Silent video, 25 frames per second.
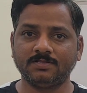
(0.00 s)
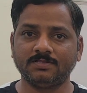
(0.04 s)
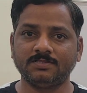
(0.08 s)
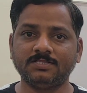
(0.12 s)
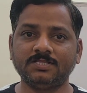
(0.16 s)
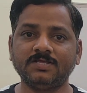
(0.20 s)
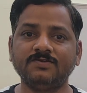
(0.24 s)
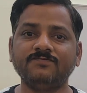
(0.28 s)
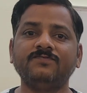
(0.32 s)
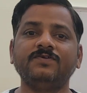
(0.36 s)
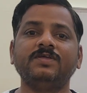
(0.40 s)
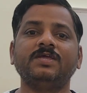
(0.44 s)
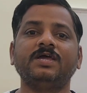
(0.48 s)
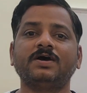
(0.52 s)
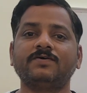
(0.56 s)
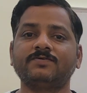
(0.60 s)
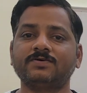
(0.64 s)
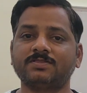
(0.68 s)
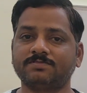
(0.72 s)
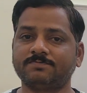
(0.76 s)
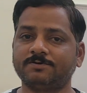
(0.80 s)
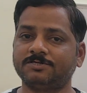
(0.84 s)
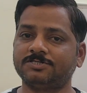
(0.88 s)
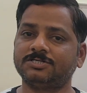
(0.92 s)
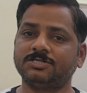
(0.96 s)
Then we have
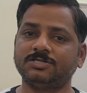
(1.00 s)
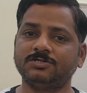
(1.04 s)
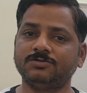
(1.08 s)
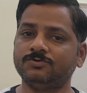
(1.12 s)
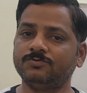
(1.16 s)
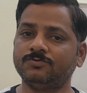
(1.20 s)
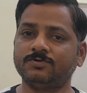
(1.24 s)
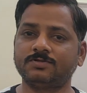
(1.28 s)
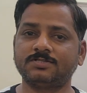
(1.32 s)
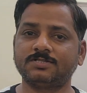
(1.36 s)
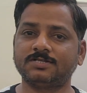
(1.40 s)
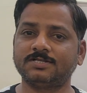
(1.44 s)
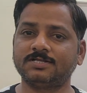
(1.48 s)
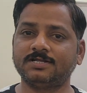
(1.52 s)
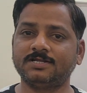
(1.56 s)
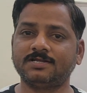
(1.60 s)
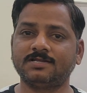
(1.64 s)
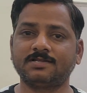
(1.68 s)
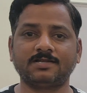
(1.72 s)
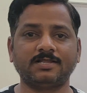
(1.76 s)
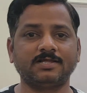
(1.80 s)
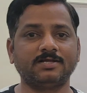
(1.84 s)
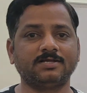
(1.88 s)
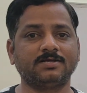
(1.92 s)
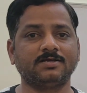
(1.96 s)
a special universal
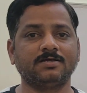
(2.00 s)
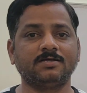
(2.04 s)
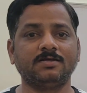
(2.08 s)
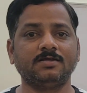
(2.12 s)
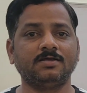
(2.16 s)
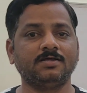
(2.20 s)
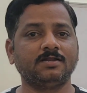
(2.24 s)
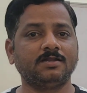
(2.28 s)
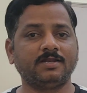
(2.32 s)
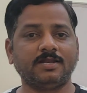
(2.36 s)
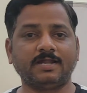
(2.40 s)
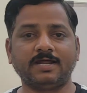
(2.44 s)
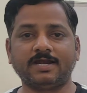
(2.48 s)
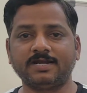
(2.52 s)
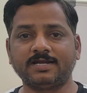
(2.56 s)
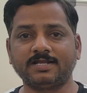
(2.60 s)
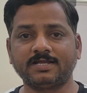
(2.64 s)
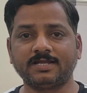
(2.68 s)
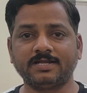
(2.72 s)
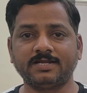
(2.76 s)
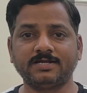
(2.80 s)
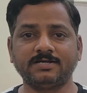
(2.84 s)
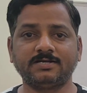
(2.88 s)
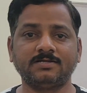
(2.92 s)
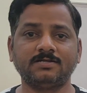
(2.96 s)
gates like
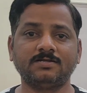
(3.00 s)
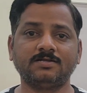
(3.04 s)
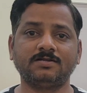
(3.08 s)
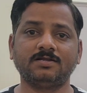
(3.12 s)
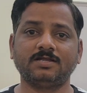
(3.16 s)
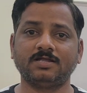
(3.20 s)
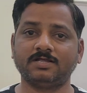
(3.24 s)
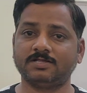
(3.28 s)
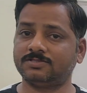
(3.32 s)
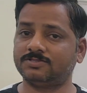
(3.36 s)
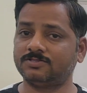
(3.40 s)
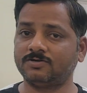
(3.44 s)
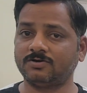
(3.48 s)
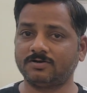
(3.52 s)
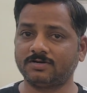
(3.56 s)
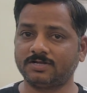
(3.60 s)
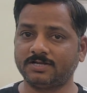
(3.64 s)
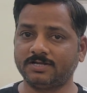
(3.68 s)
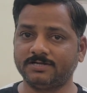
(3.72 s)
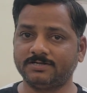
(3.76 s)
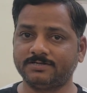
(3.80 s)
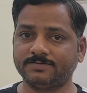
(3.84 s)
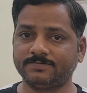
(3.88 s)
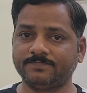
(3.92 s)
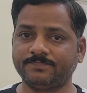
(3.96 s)
NAND gate, XOR
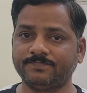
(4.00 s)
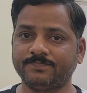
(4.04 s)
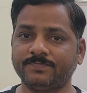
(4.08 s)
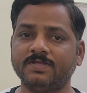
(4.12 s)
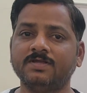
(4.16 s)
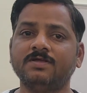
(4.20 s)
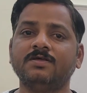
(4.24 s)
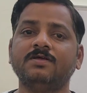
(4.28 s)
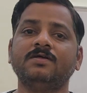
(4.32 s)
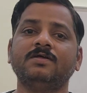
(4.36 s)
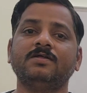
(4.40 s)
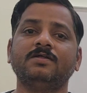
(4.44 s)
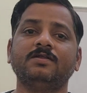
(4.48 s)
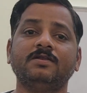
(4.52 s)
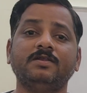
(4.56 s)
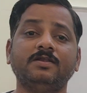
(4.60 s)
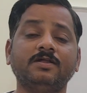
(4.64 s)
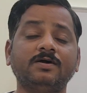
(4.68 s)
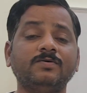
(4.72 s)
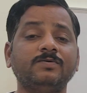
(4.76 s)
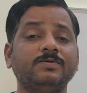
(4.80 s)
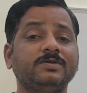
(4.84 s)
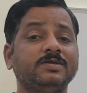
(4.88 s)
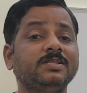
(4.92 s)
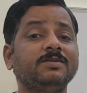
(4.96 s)
gate.
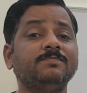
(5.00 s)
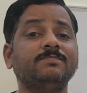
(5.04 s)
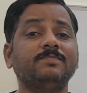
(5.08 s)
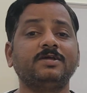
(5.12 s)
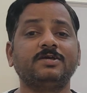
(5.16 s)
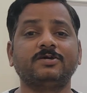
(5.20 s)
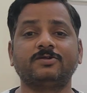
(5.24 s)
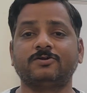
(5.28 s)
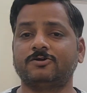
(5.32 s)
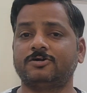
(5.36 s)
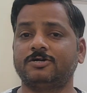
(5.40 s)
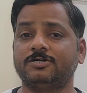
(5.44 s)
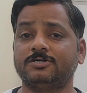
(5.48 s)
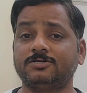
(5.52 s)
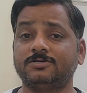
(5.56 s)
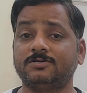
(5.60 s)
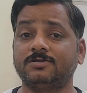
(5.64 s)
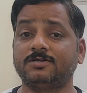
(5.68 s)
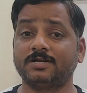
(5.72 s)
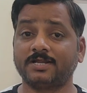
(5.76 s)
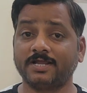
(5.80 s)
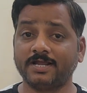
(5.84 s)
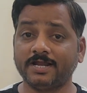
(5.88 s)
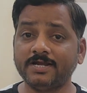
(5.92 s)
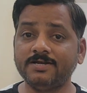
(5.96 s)
Now in
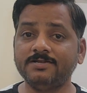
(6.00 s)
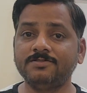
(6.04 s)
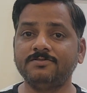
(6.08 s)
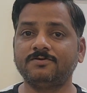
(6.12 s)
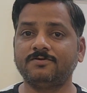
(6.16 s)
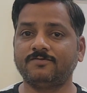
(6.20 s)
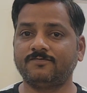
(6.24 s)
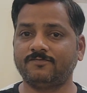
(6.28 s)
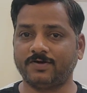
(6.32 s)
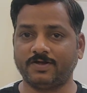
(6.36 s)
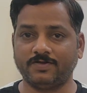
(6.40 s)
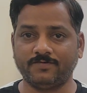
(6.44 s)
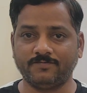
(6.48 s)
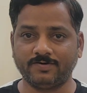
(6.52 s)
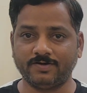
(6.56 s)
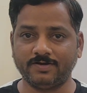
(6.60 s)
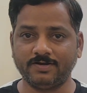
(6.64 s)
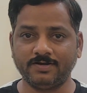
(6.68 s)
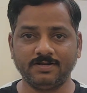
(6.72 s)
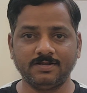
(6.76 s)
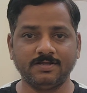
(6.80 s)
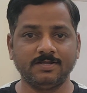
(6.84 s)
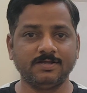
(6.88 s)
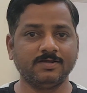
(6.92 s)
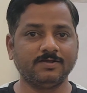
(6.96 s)
microcontroller
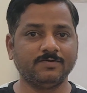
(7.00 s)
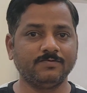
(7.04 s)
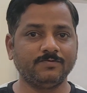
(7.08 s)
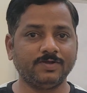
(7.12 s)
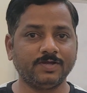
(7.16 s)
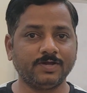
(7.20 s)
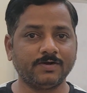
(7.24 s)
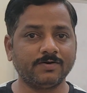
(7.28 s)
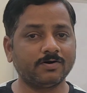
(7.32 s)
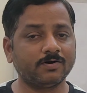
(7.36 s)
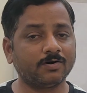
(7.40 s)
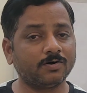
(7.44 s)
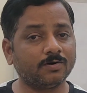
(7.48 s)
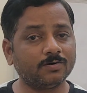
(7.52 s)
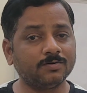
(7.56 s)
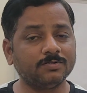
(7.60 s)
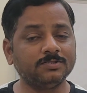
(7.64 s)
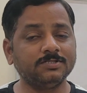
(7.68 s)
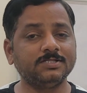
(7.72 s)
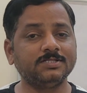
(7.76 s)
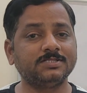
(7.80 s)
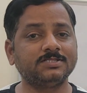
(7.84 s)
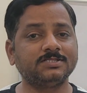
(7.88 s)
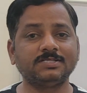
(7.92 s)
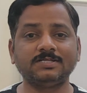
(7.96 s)
8051, we have all
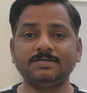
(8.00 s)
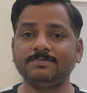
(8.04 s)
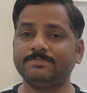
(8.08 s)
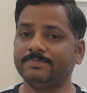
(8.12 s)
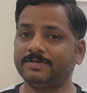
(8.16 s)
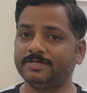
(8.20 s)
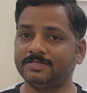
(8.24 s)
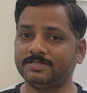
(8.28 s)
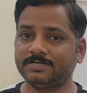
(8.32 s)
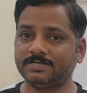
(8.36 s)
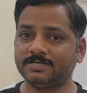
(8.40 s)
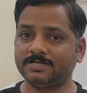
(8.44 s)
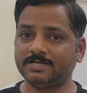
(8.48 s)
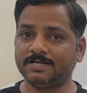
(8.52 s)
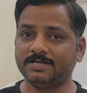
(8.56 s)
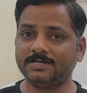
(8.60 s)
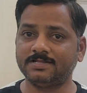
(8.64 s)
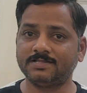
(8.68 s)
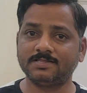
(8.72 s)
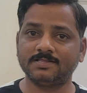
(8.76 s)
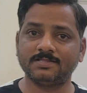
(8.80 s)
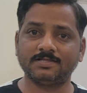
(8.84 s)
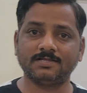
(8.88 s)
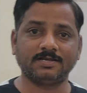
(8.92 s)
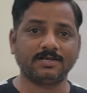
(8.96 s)
these three basic
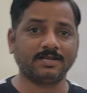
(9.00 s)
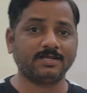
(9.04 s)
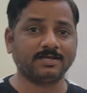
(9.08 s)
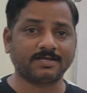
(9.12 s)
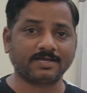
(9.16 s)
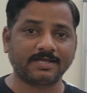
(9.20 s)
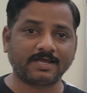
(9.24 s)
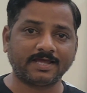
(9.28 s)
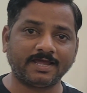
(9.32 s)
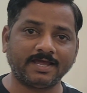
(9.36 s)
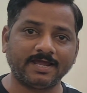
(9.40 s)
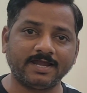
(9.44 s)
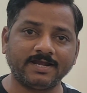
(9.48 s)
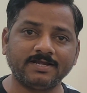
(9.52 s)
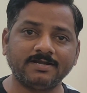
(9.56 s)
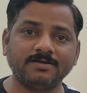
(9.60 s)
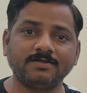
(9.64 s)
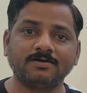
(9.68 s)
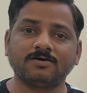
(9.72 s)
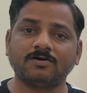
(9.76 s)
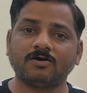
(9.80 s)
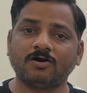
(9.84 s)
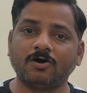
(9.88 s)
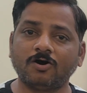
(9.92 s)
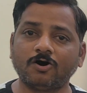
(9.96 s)
gates like
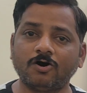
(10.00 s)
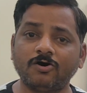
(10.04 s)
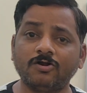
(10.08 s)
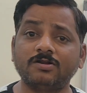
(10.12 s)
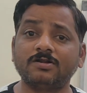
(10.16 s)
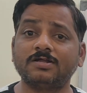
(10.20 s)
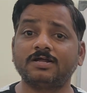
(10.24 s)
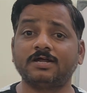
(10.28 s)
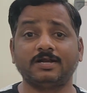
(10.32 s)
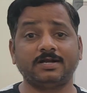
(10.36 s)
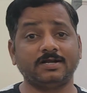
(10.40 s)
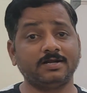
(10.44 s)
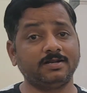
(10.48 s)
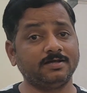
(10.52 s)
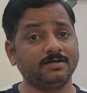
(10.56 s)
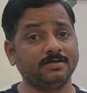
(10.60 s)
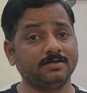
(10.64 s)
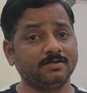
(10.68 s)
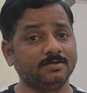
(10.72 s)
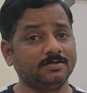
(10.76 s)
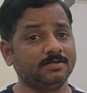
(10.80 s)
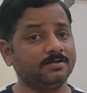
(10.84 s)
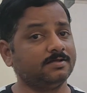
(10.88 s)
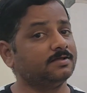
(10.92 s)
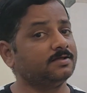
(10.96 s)
AND, OR
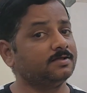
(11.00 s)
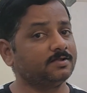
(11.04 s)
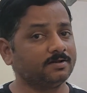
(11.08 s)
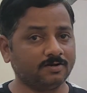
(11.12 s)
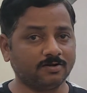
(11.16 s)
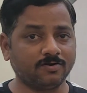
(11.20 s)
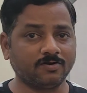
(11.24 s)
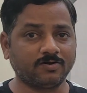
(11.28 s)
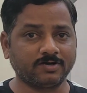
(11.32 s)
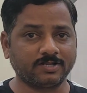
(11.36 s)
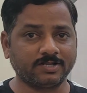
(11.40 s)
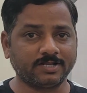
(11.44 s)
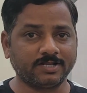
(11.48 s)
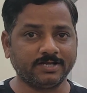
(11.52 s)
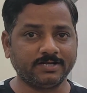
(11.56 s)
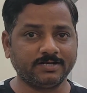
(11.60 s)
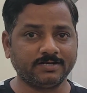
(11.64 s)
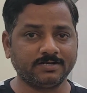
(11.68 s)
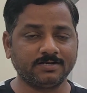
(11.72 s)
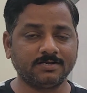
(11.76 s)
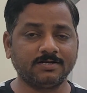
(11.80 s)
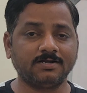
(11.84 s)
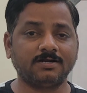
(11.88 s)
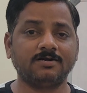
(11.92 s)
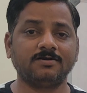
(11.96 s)
and NOT
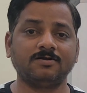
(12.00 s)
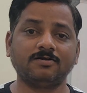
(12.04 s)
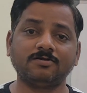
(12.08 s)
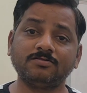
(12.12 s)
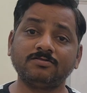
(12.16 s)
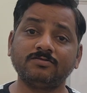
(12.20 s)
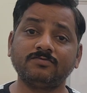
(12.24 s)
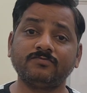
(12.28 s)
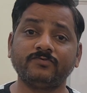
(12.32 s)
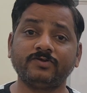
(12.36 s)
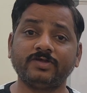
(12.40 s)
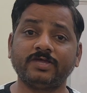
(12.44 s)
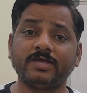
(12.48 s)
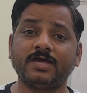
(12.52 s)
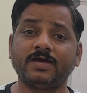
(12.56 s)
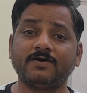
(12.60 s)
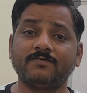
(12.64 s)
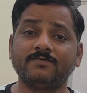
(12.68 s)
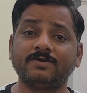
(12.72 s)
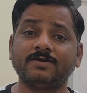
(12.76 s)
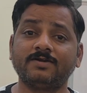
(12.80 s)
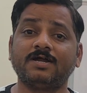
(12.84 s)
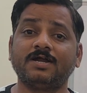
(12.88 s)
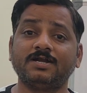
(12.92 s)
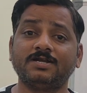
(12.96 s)
gate, and also we
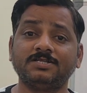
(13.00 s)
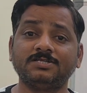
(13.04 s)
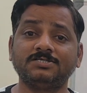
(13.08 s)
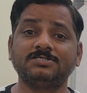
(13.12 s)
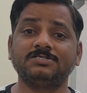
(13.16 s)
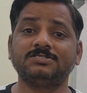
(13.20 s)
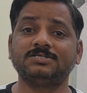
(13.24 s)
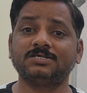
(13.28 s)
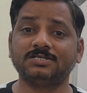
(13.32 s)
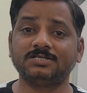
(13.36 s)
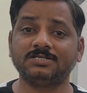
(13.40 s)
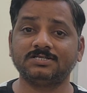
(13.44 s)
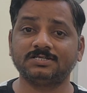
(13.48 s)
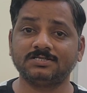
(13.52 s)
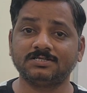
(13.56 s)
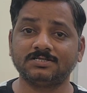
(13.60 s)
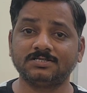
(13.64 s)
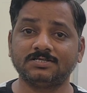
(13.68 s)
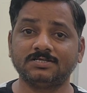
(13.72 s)
have an additional